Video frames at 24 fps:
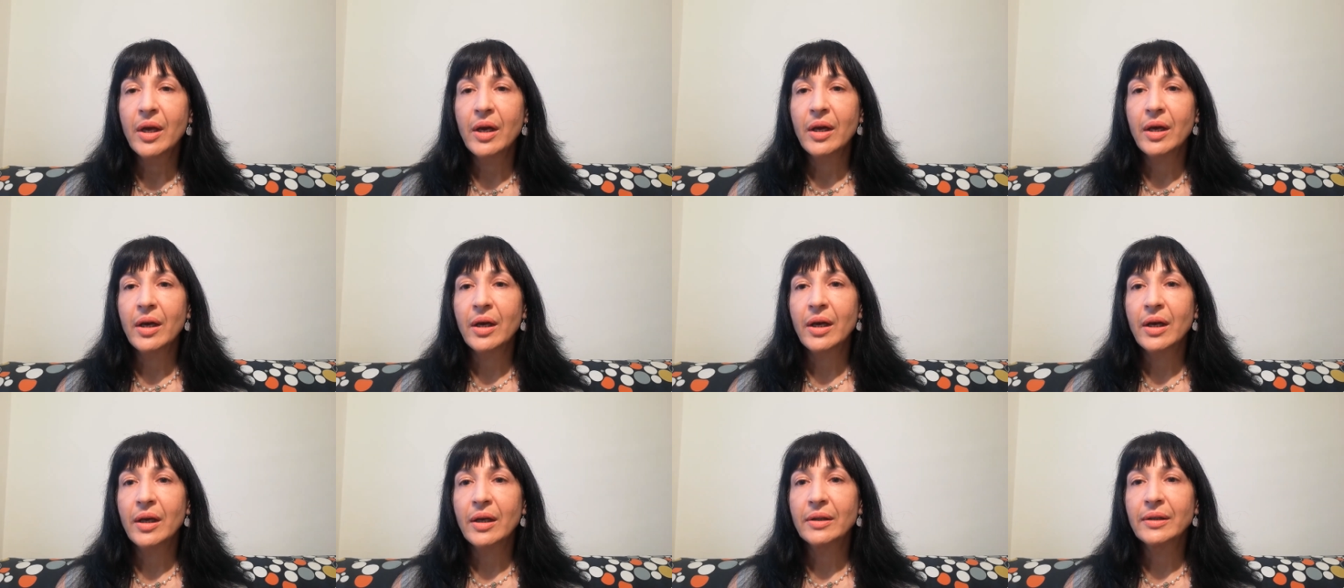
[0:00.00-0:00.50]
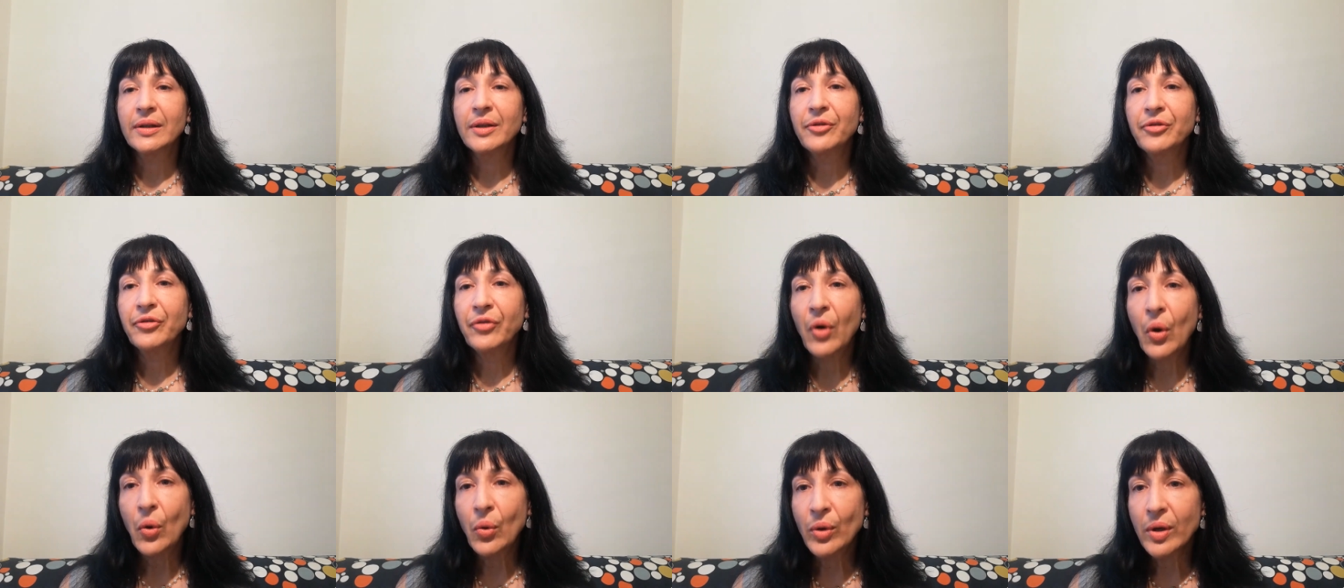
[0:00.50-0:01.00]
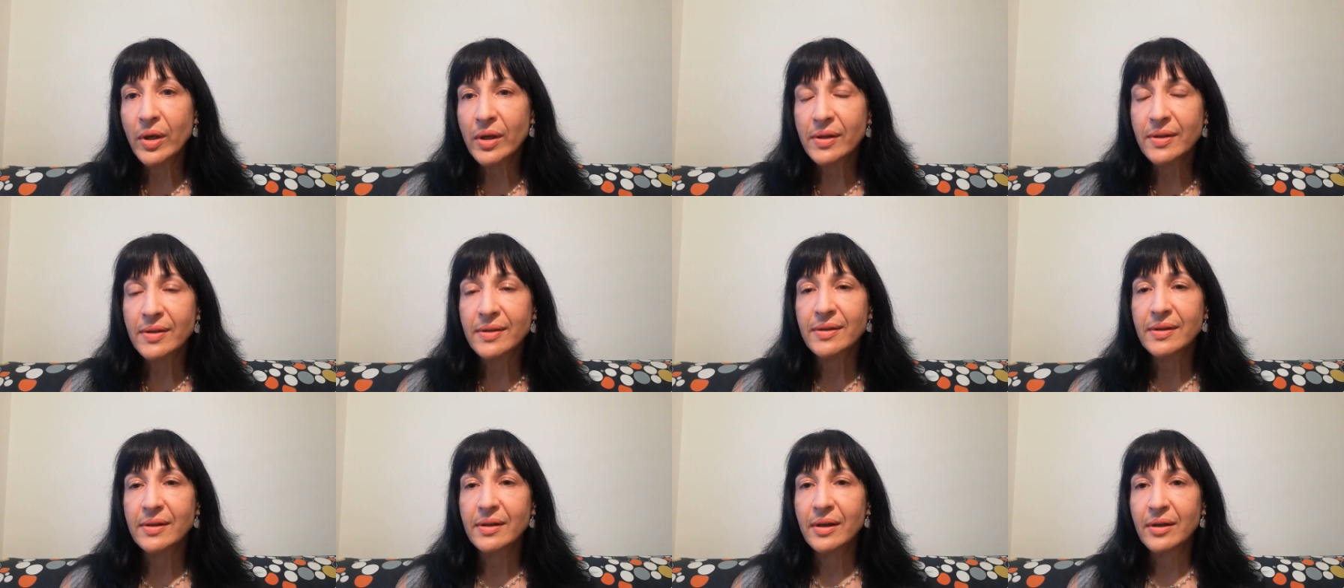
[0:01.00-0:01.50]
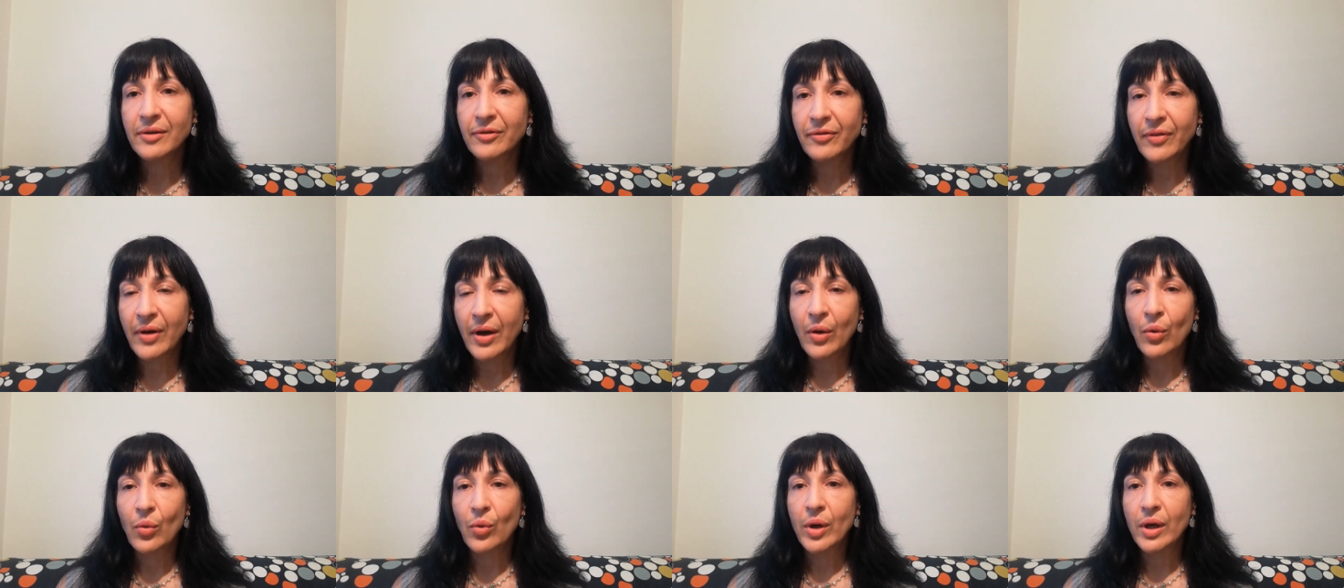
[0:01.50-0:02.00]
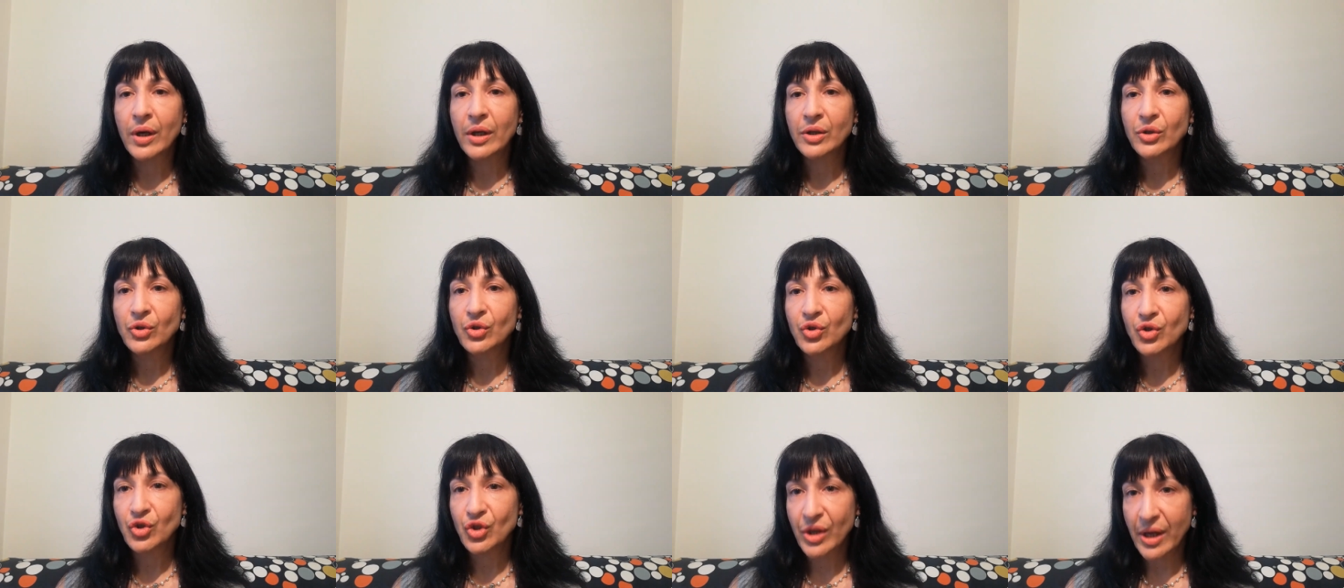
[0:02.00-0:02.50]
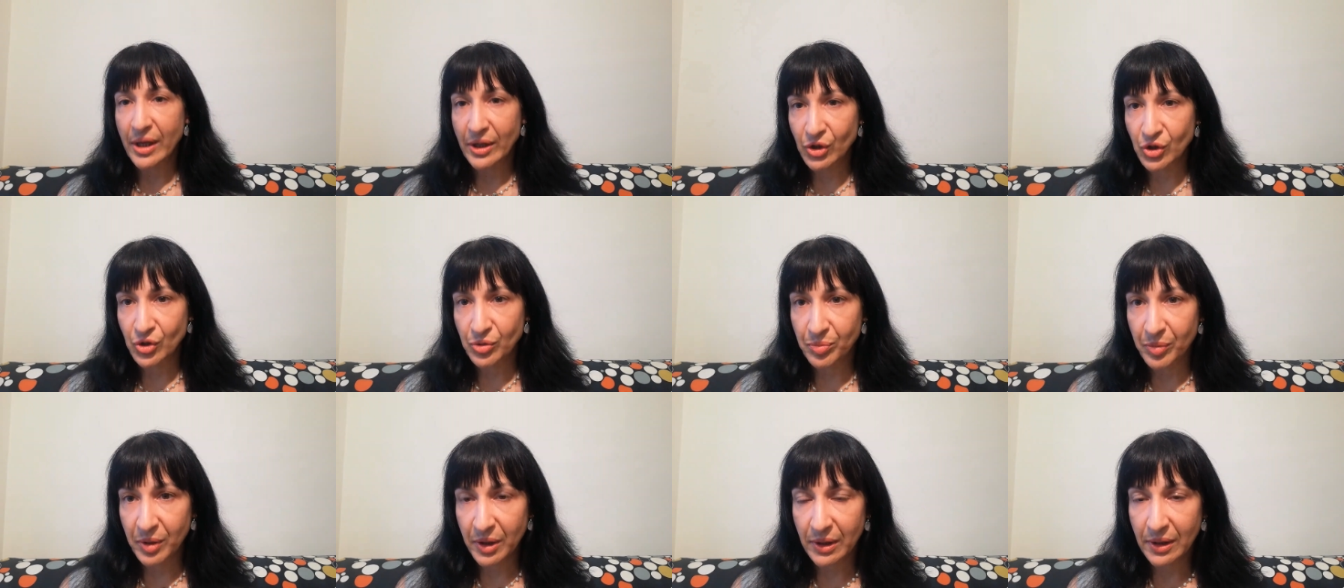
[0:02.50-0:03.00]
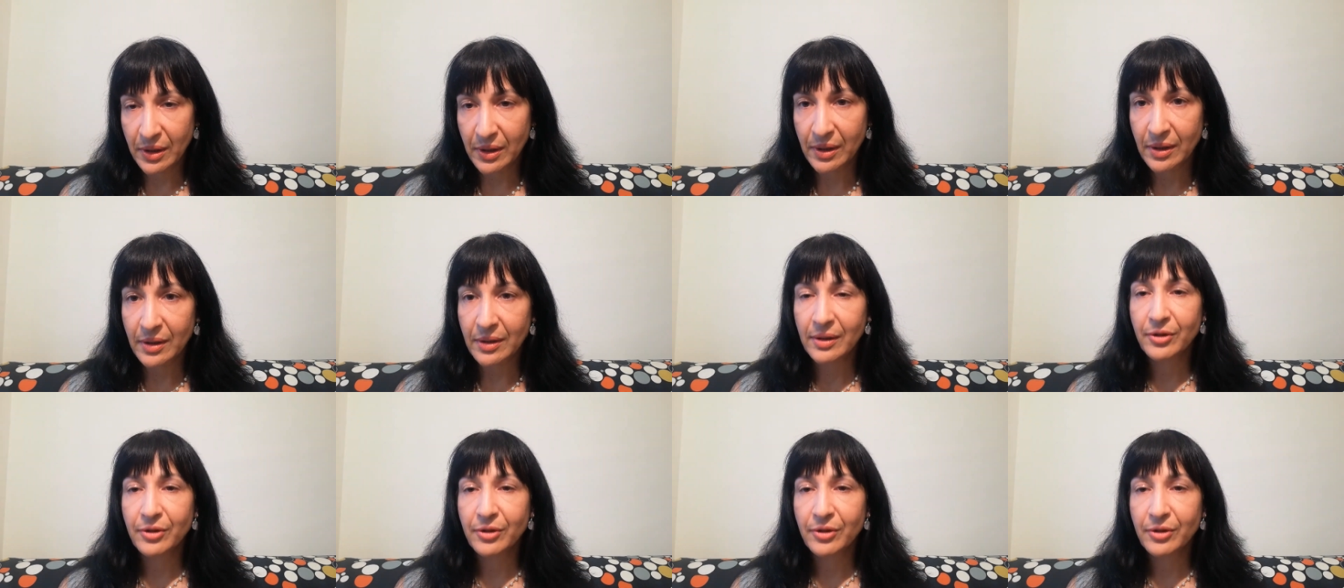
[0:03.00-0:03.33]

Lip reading: the focus of our judgment.